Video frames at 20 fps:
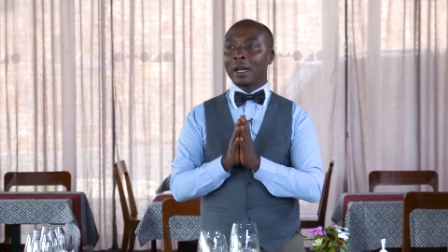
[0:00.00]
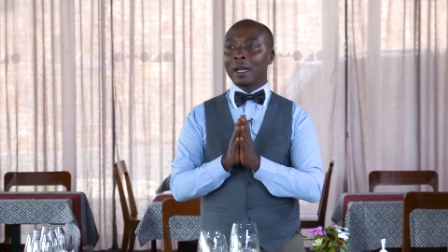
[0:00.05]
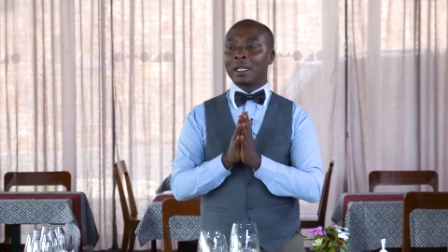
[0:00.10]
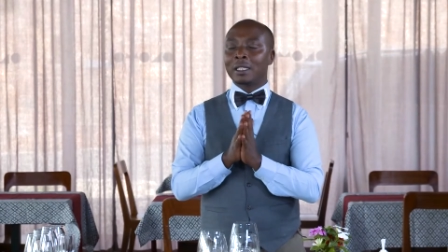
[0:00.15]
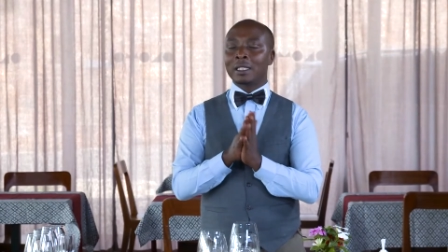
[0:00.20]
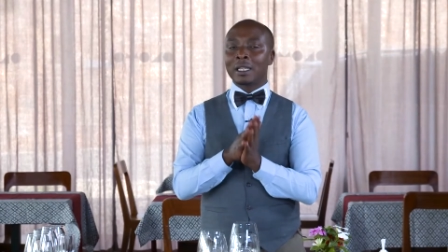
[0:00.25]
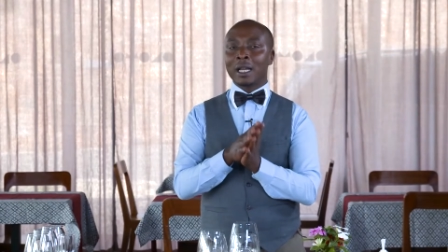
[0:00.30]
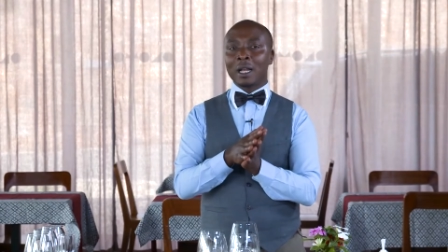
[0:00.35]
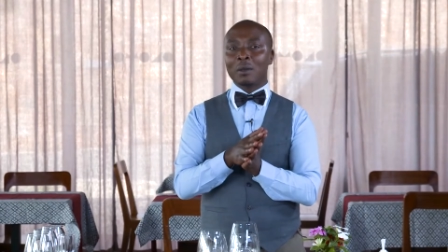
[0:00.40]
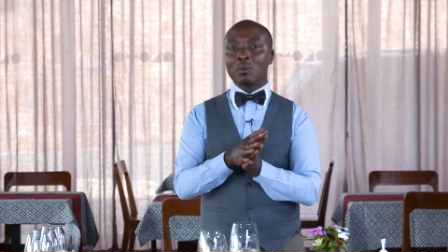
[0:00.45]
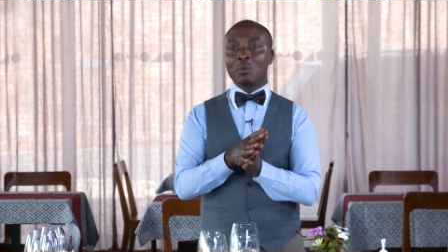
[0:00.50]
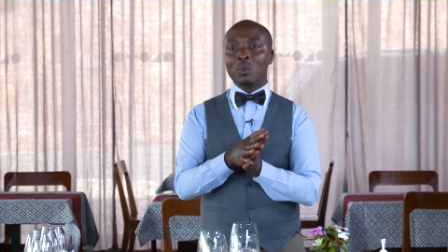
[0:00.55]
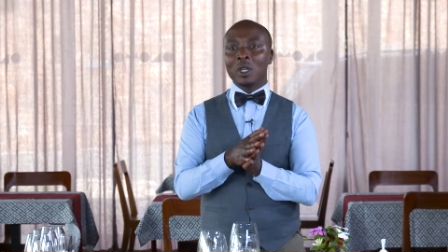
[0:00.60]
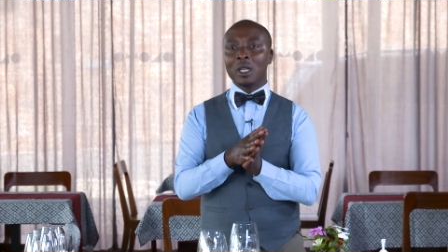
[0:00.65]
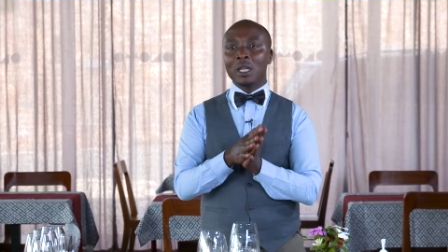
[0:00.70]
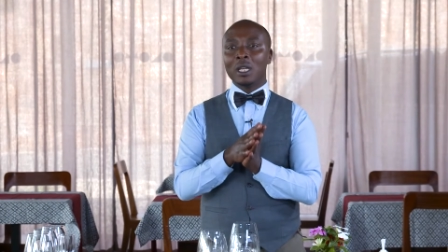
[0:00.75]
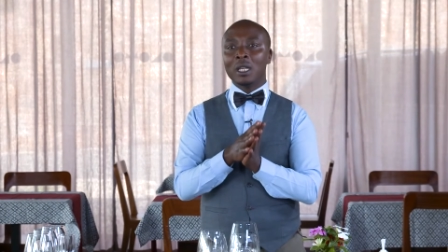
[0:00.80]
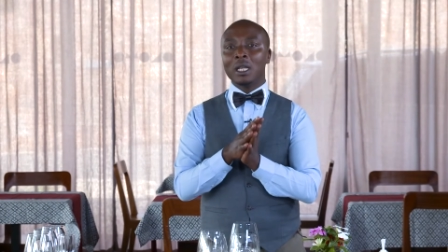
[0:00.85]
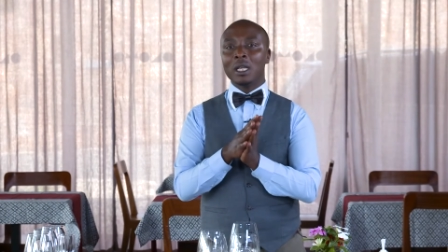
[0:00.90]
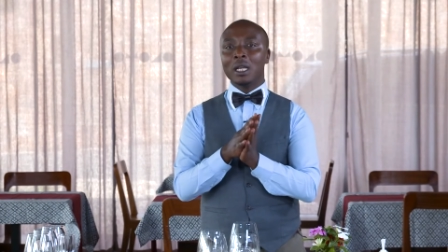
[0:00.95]
it can
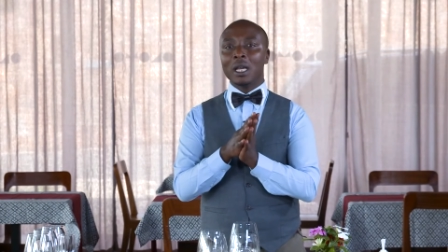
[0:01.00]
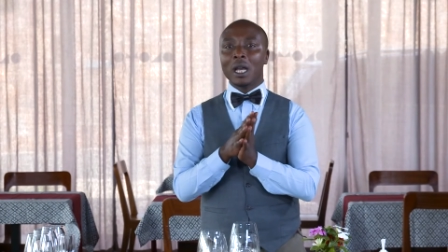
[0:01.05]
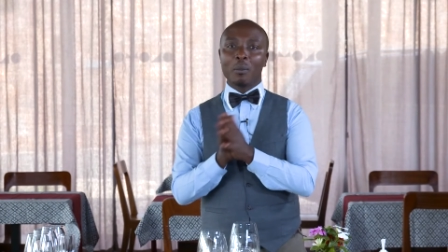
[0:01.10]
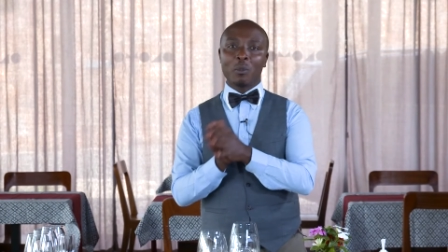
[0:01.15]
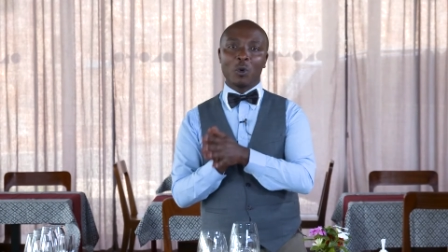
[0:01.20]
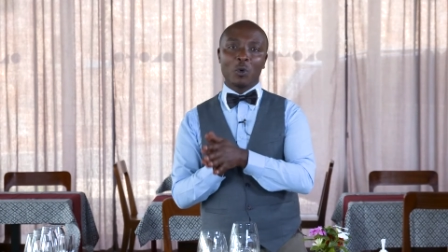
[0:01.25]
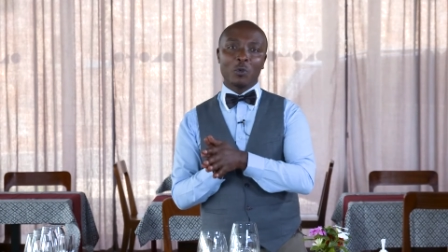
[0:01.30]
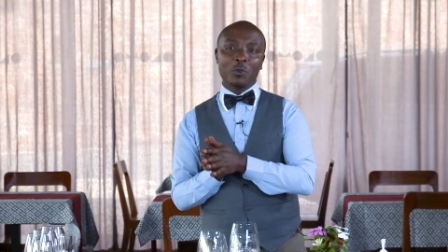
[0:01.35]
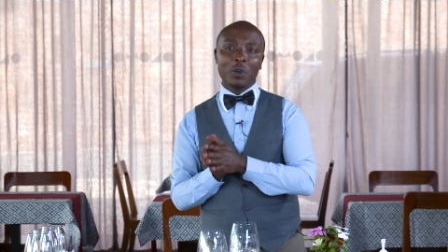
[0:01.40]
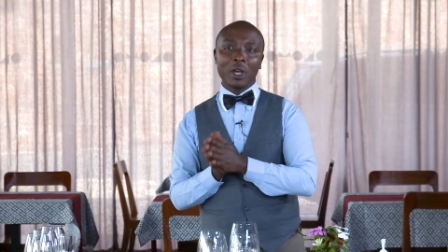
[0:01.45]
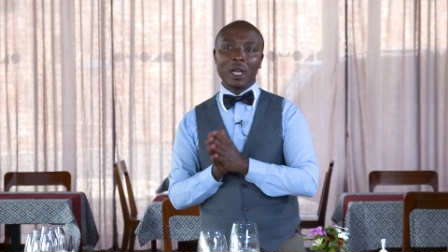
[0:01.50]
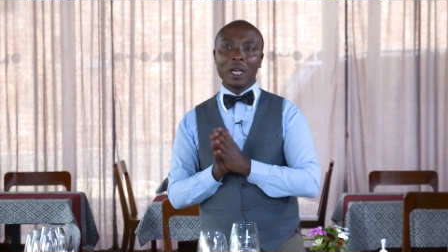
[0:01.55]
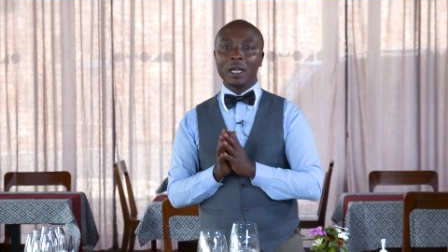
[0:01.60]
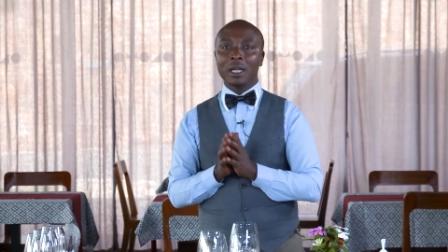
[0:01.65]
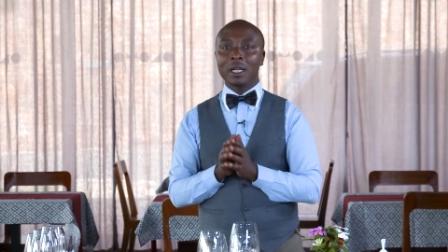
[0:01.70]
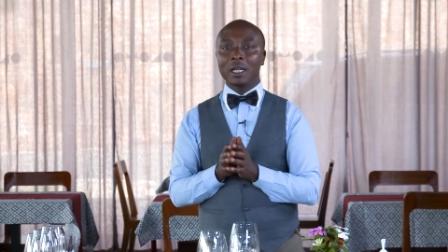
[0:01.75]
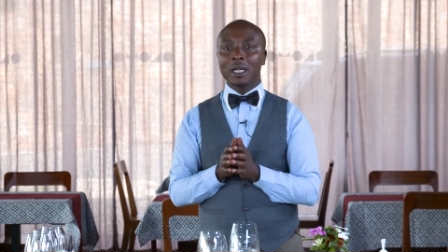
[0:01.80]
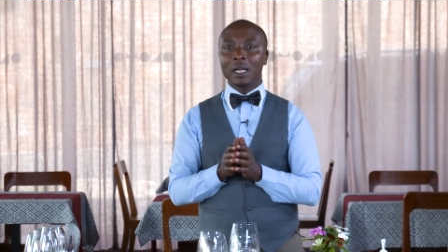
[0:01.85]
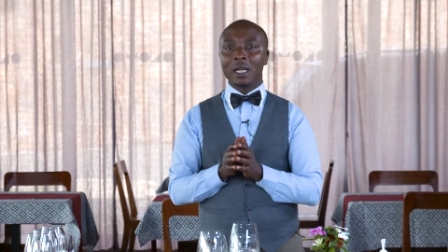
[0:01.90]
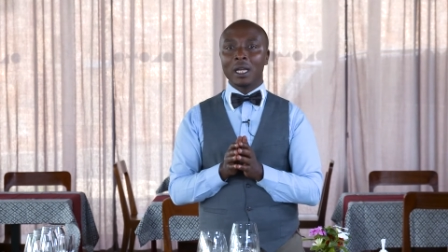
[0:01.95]
be a buffet,
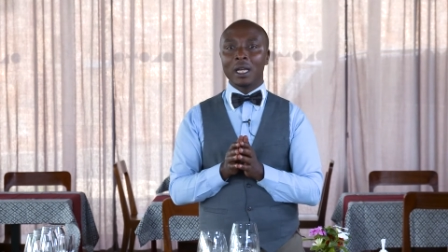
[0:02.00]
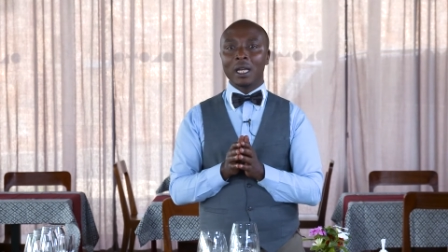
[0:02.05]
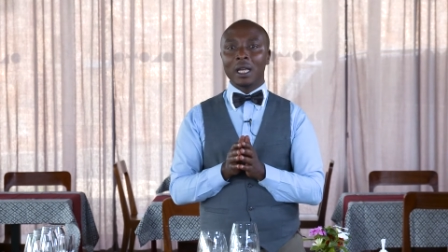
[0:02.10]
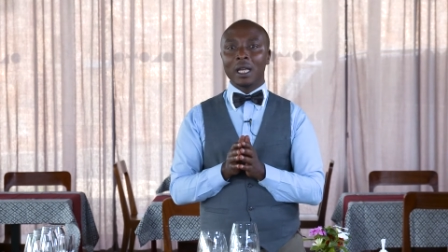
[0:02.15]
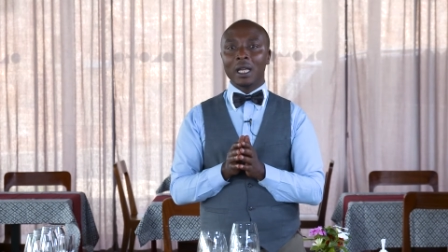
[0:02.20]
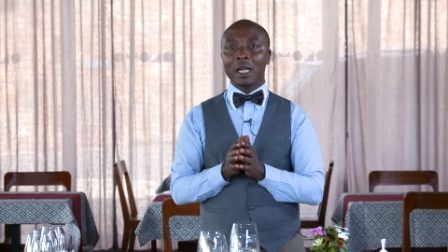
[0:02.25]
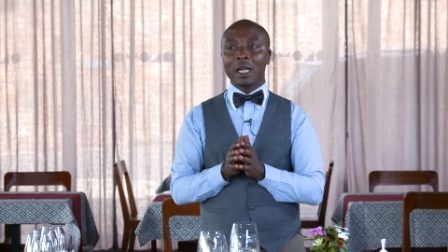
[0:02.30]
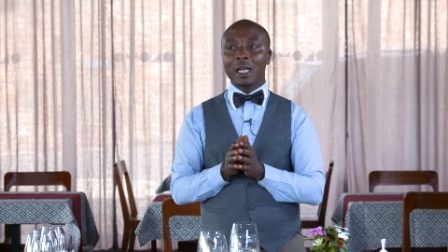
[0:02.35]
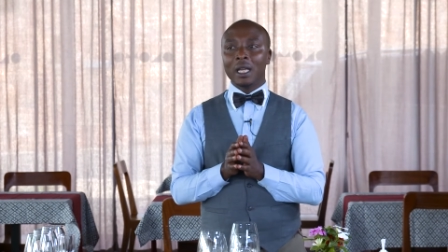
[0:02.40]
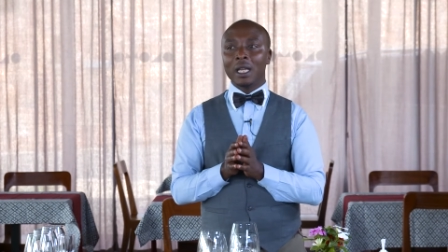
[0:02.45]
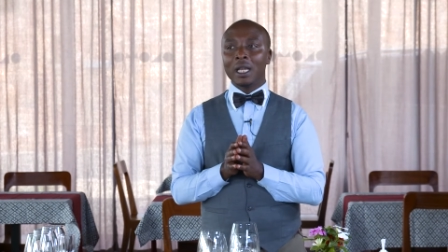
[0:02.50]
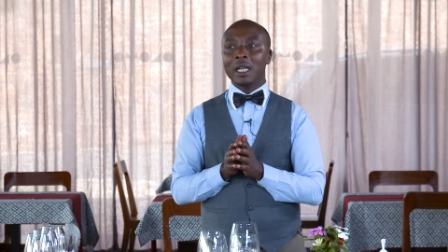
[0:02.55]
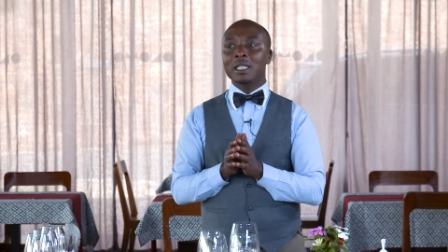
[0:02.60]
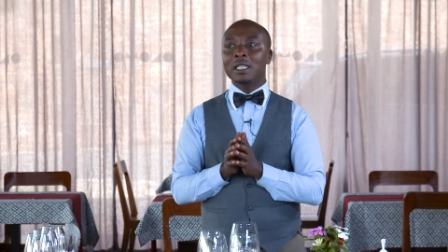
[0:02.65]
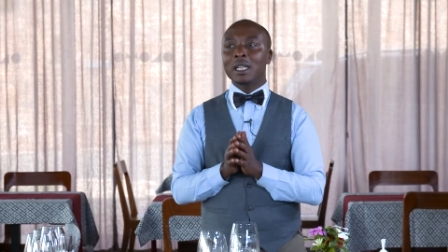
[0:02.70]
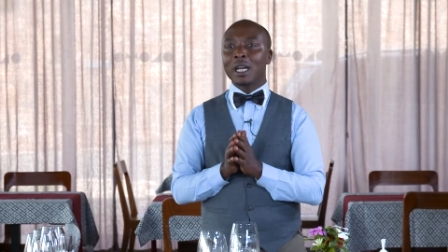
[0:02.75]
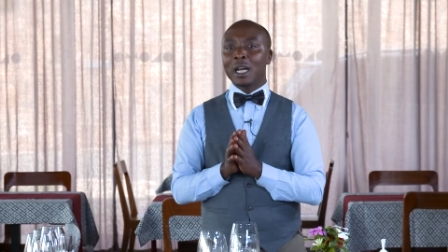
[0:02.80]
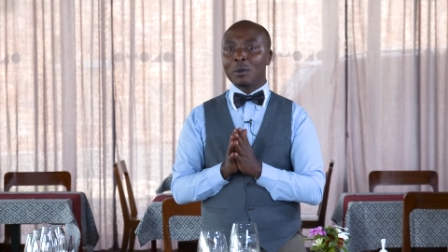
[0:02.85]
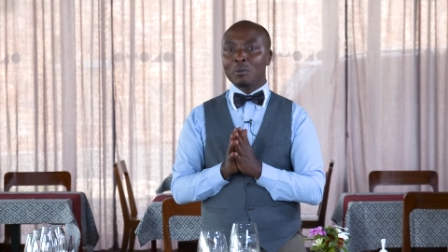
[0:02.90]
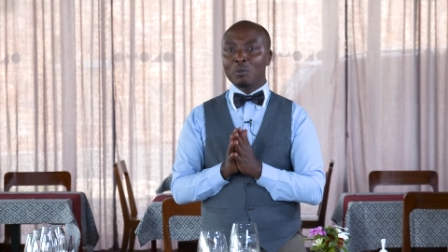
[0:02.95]
it
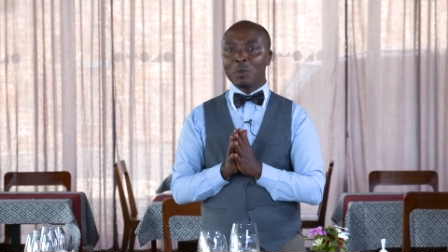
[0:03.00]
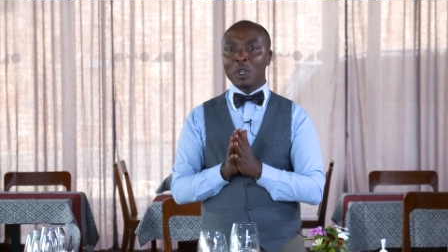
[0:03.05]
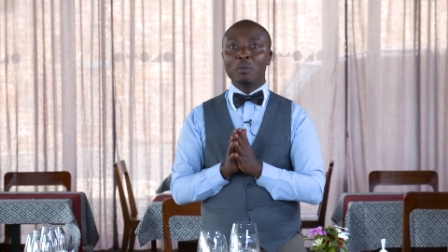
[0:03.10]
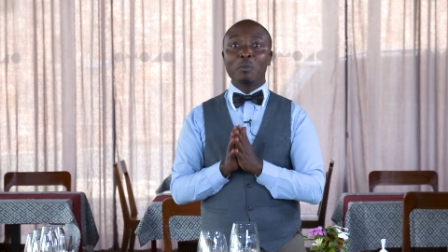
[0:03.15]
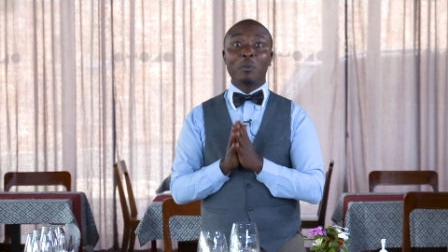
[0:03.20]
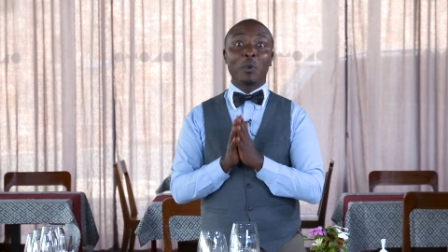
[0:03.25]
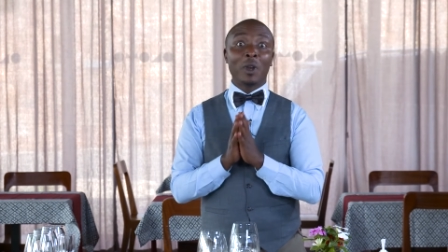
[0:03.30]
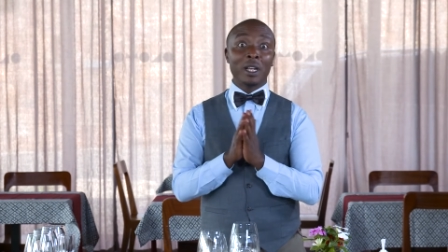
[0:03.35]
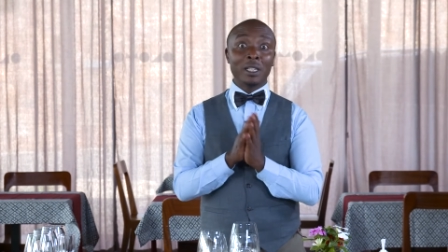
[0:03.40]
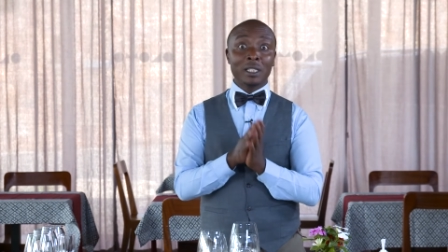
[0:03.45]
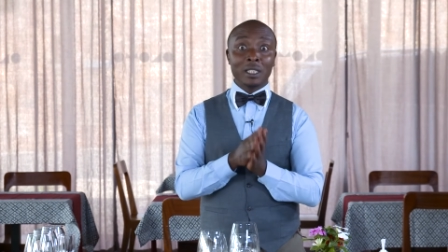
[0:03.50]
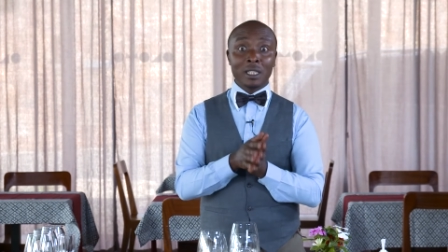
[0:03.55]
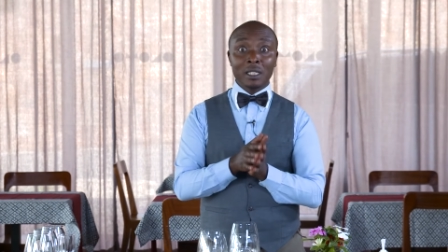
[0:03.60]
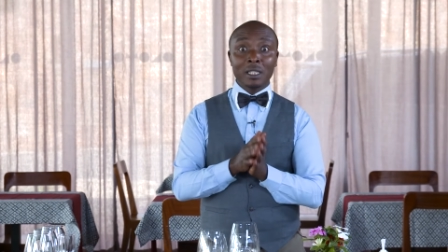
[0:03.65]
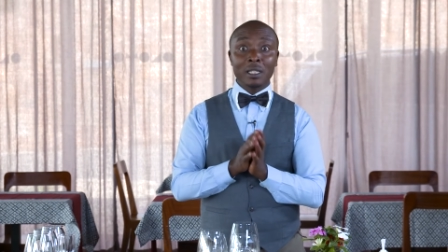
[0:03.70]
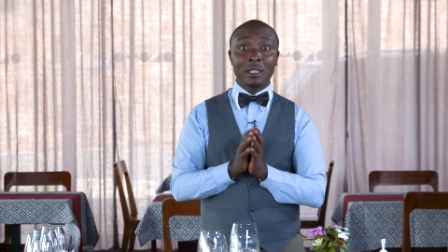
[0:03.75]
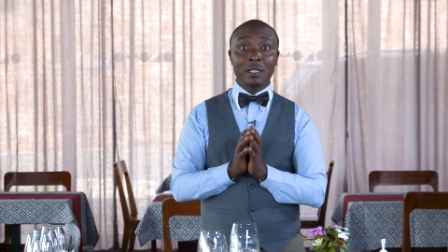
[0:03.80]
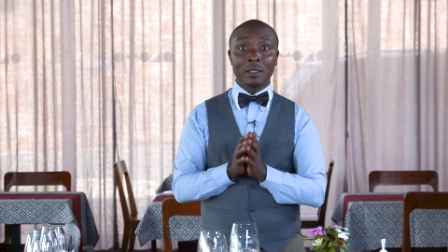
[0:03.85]
can be plated,